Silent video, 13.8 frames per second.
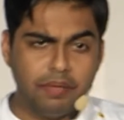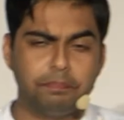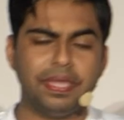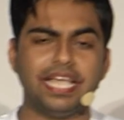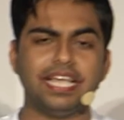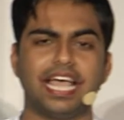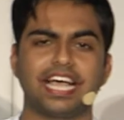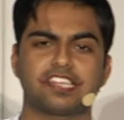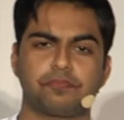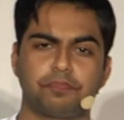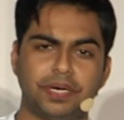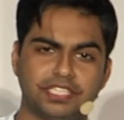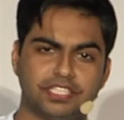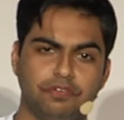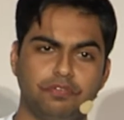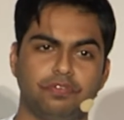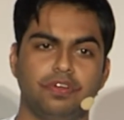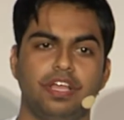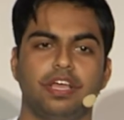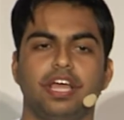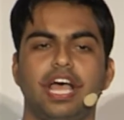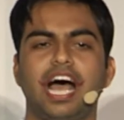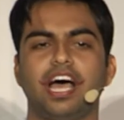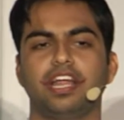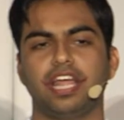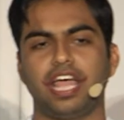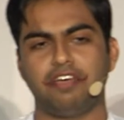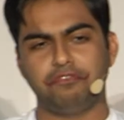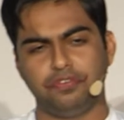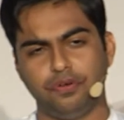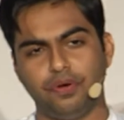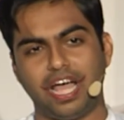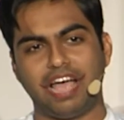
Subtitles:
Being expressive, have you